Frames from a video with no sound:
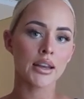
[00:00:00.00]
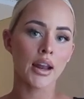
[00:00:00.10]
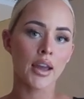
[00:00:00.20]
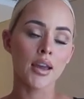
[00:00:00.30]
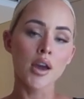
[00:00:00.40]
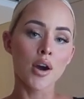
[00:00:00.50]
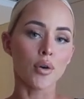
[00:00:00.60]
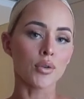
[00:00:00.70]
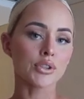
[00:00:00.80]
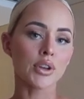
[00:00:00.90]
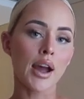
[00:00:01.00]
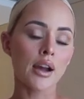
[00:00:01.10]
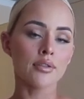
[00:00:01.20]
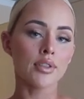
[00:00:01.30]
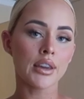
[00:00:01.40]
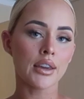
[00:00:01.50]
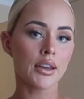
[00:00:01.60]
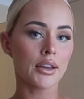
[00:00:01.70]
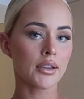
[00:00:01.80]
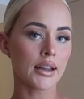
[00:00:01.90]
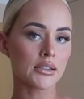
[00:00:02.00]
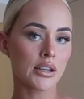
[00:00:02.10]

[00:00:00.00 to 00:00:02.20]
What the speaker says: And I also have the like